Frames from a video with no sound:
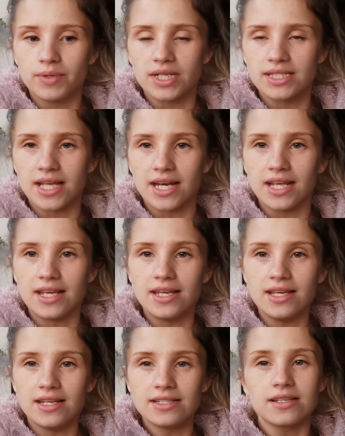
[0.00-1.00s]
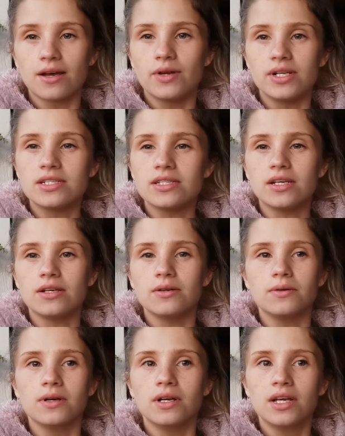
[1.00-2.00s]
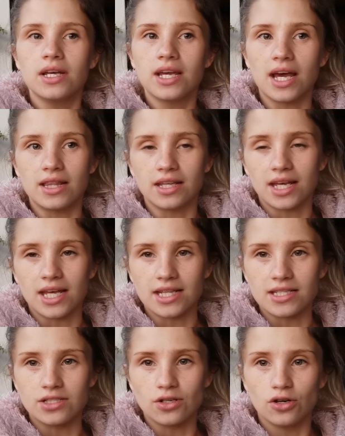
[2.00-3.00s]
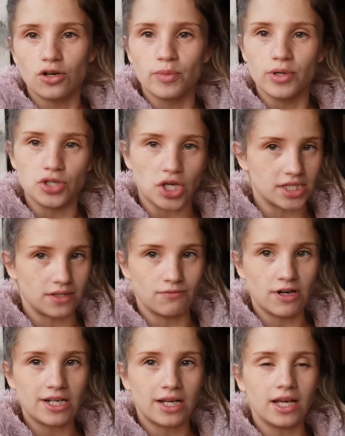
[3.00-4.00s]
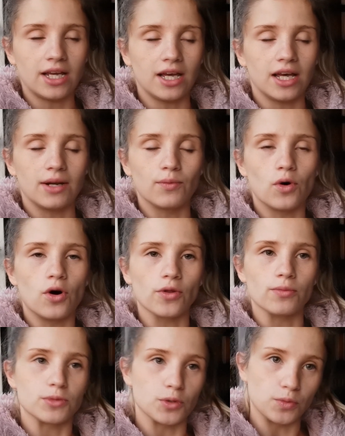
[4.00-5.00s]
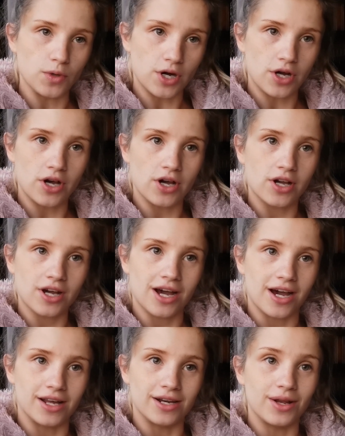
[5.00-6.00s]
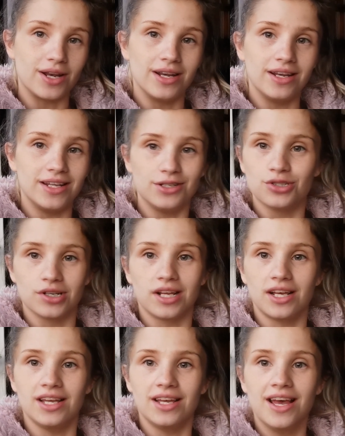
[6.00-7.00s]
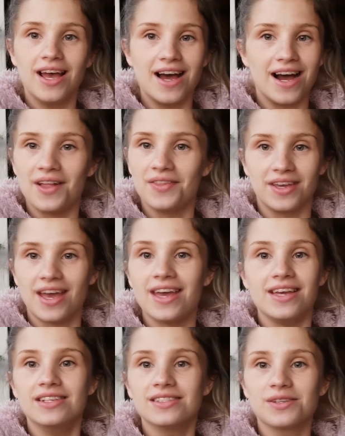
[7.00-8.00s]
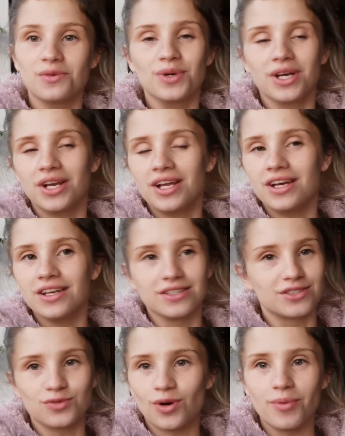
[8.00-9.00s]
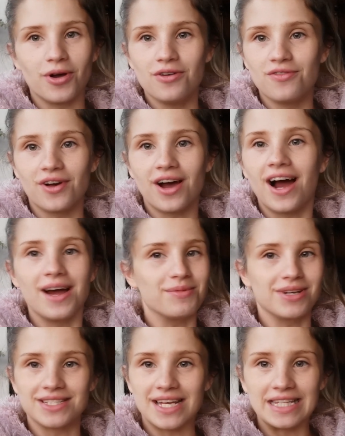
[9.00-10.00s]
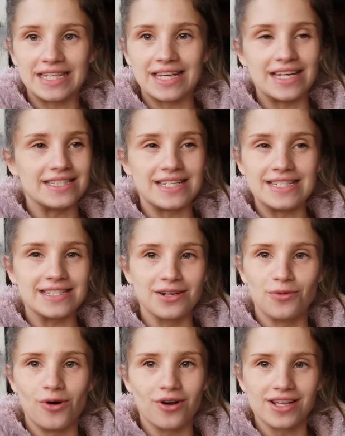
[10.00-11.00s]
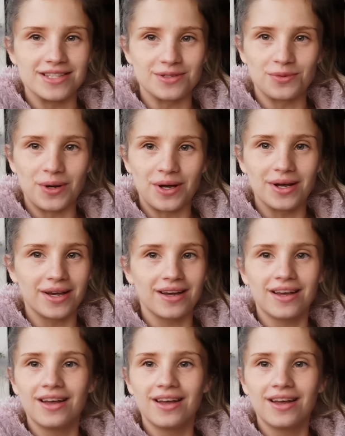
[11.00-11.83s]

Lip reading: because then he is going to get the kids up and dressed and ready and walk them to work, and literally at the gates we're gonna swap over. I'm gonna take the kids, he's gonna walk into work,